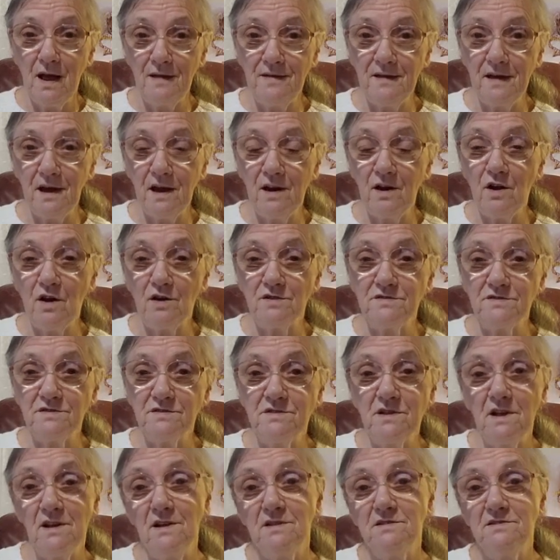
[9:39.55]
I think it costs,
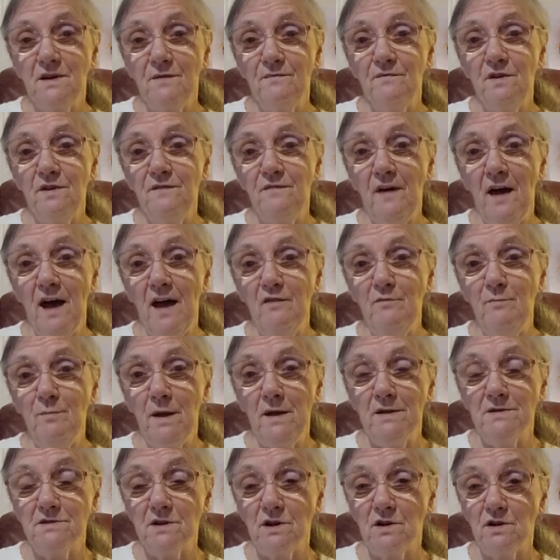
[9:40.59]
instead of
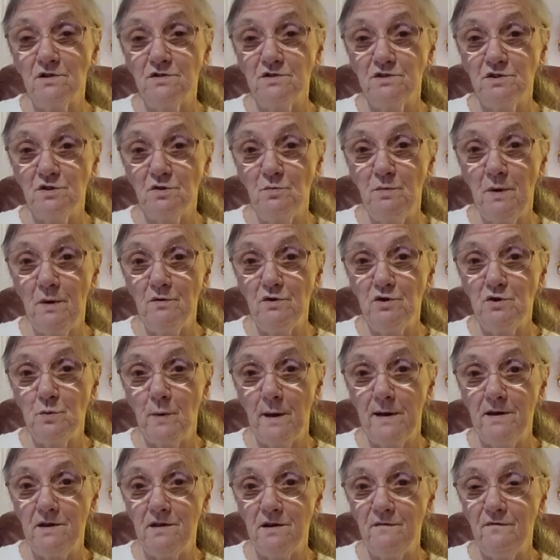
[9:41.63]
75 pence, it costs
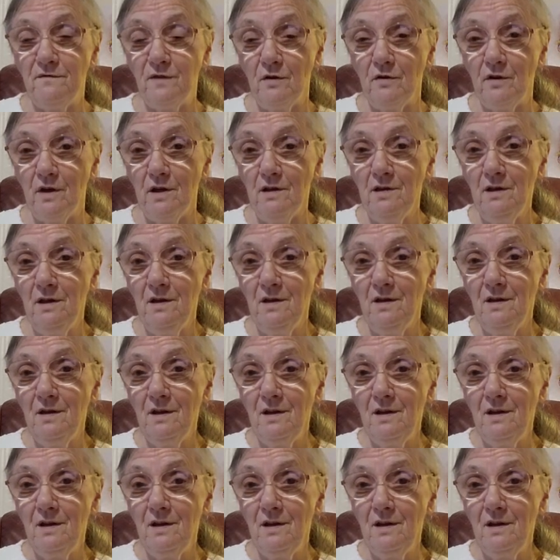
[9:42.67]
£2.20 for a